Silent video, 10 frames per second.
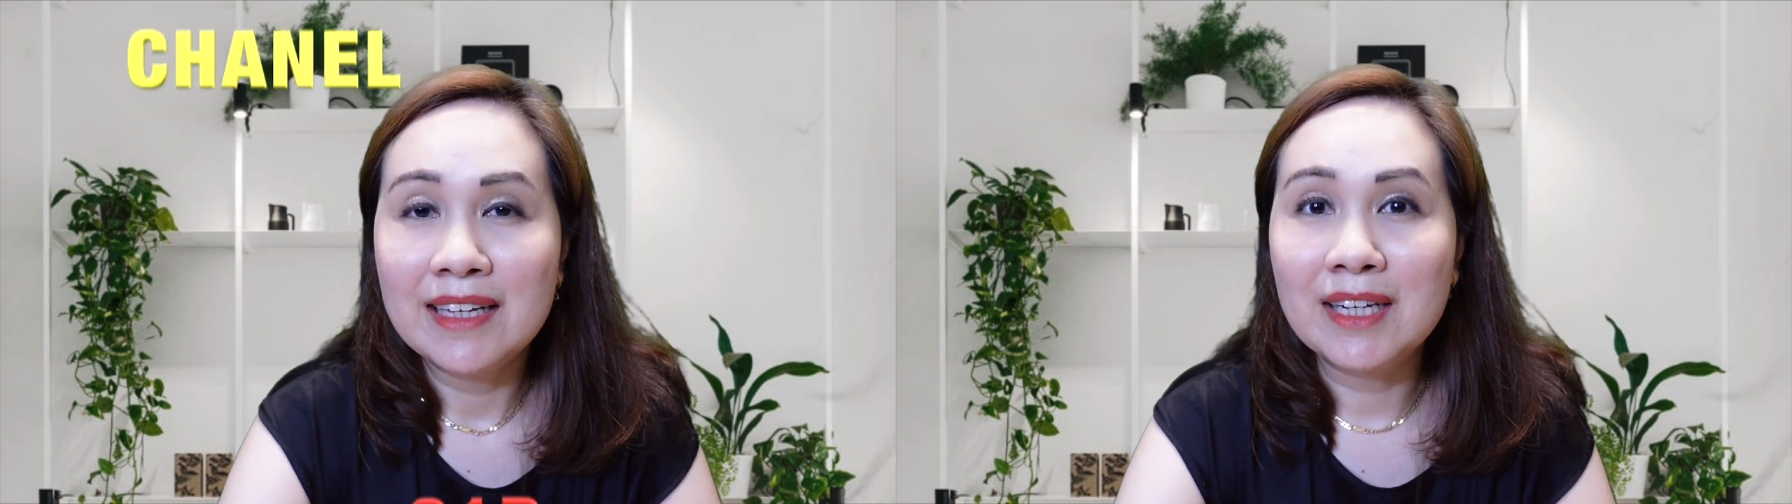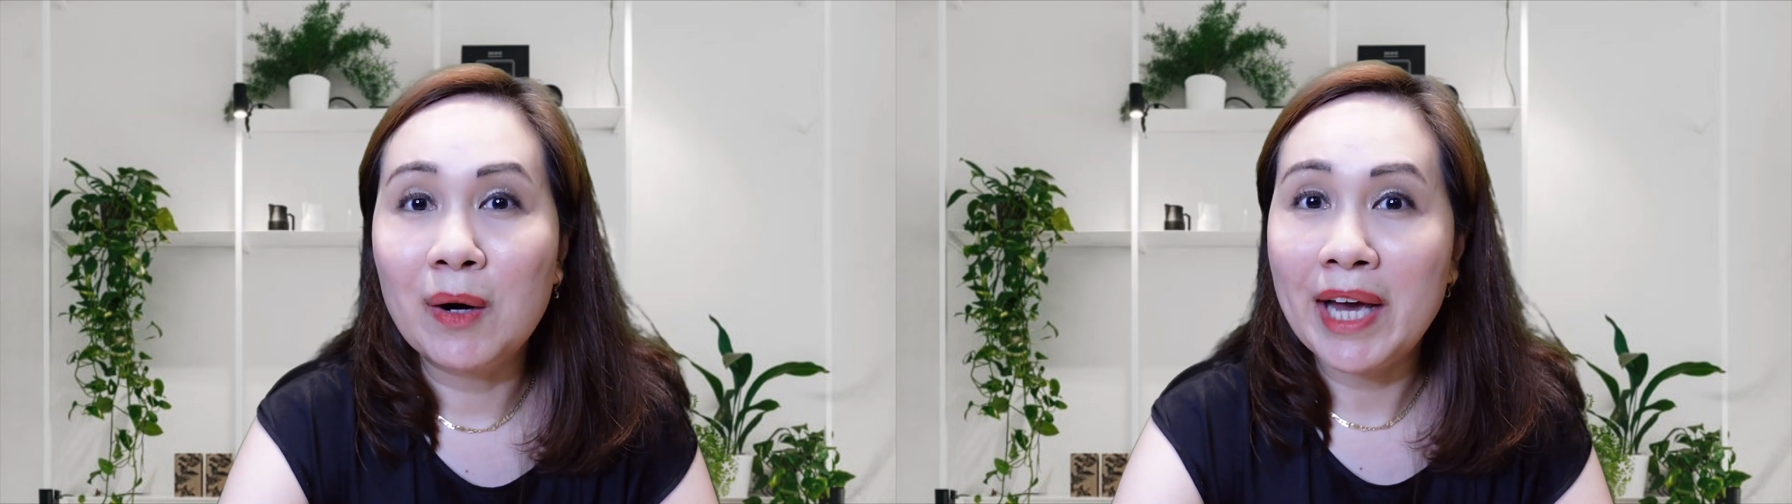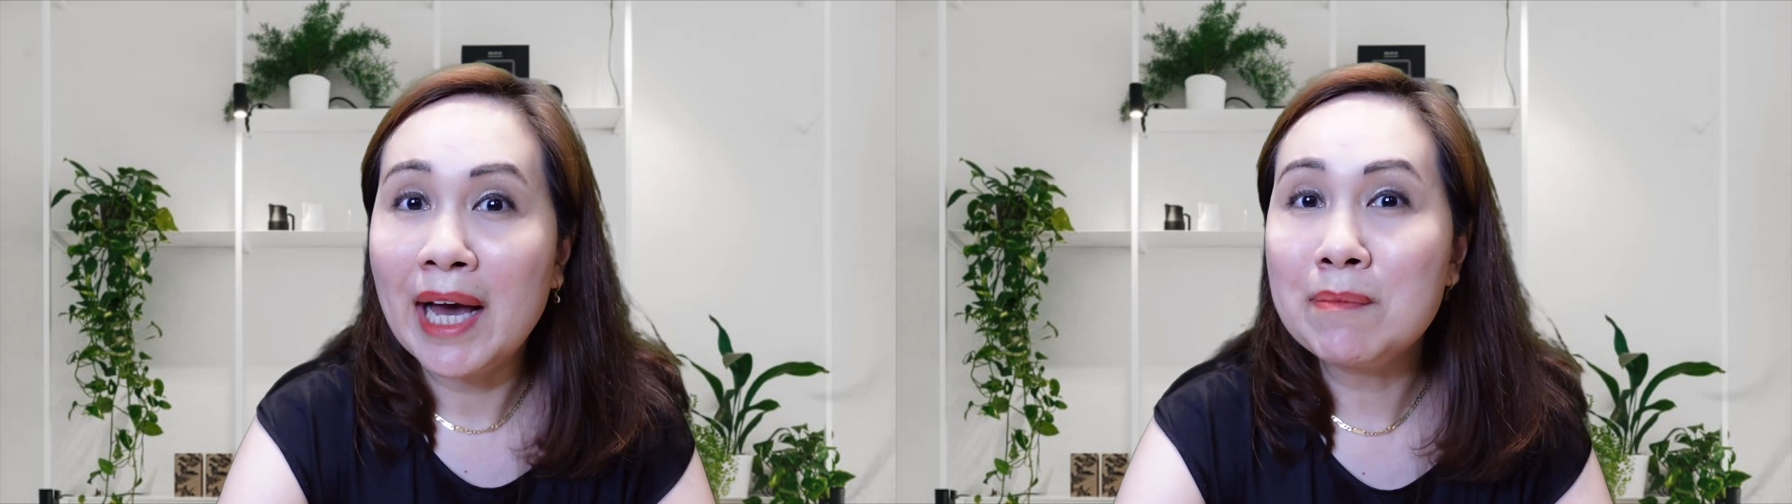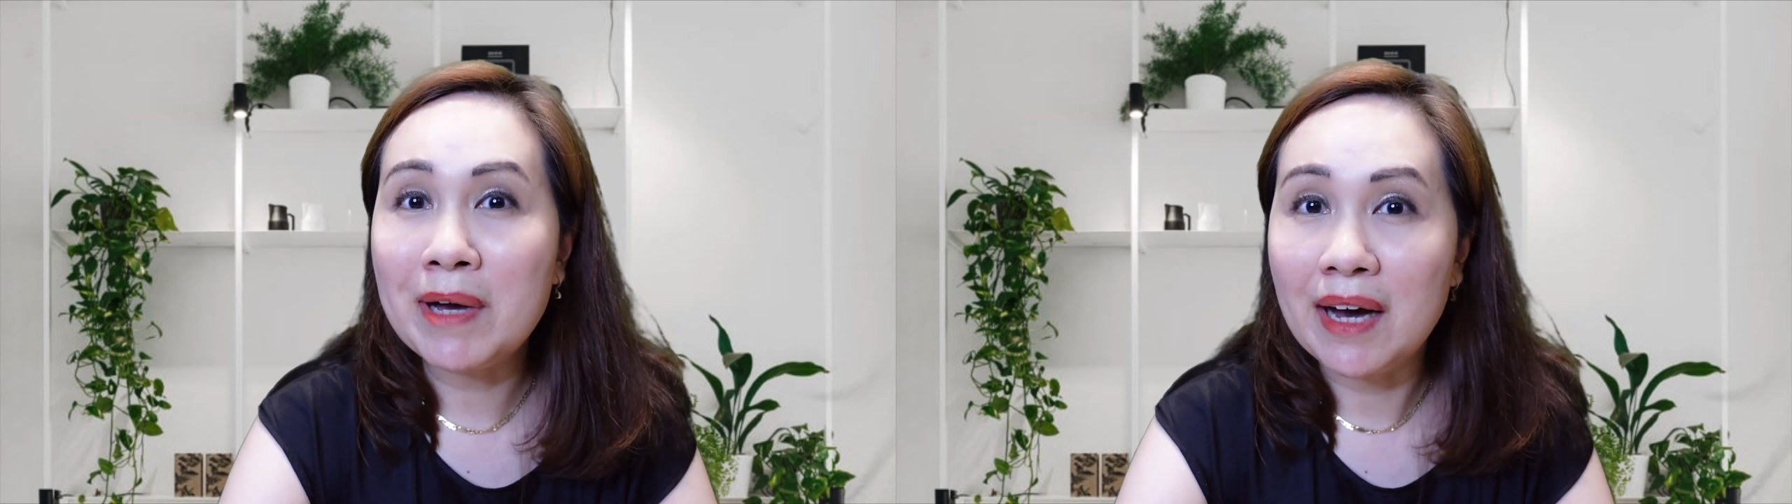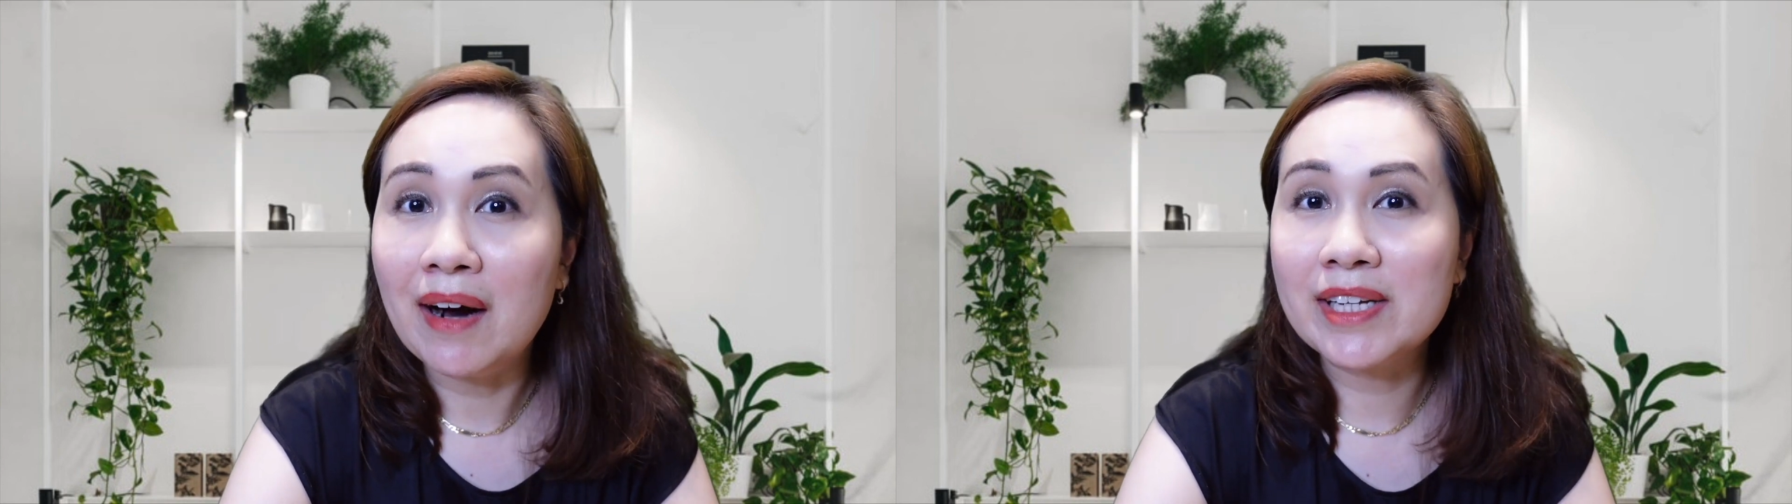Now I had
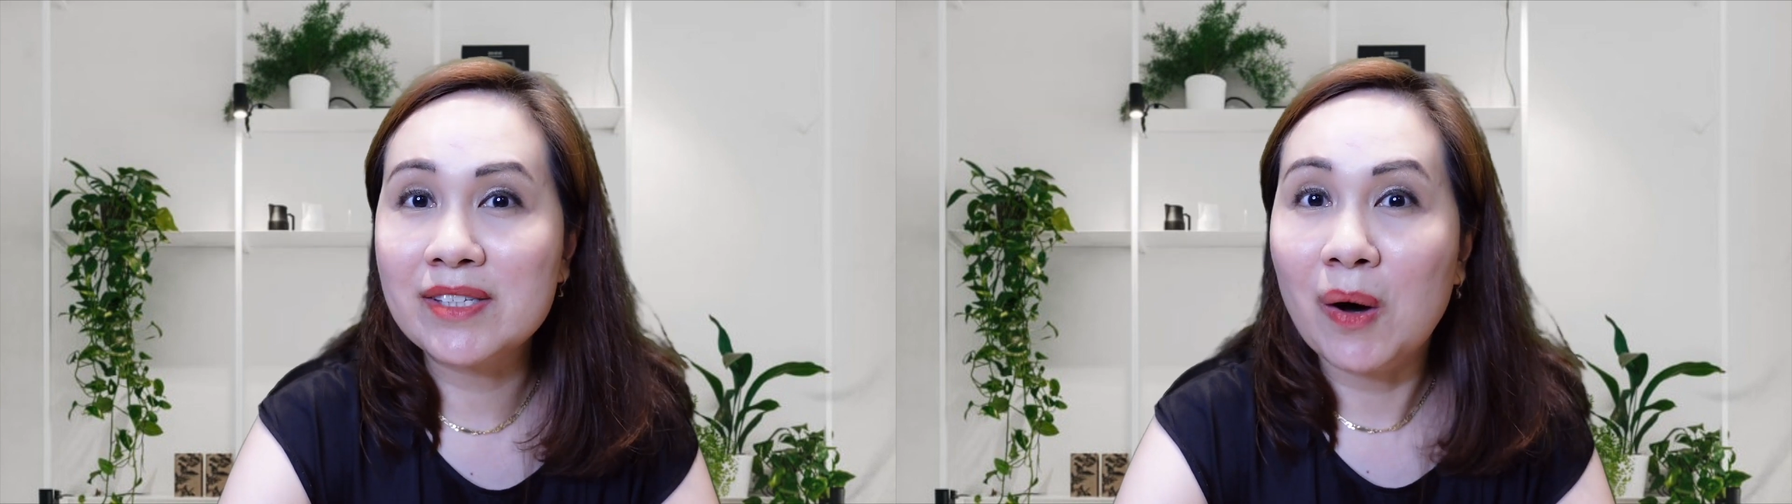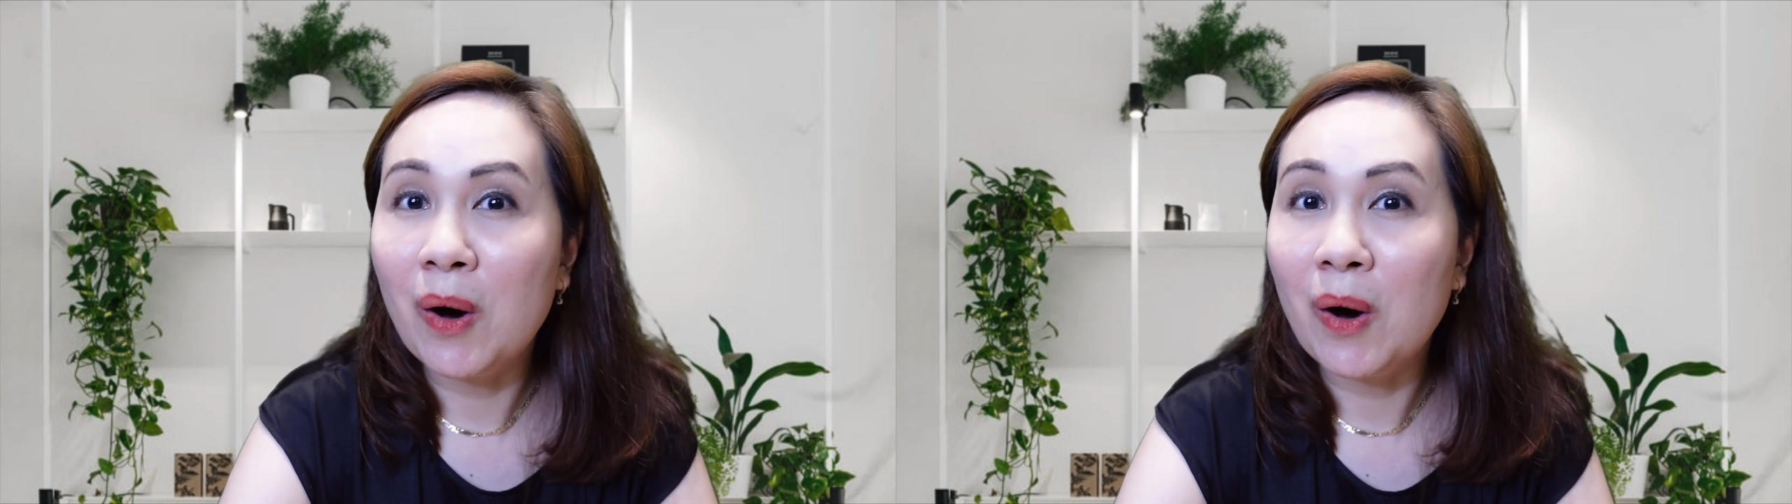my eyes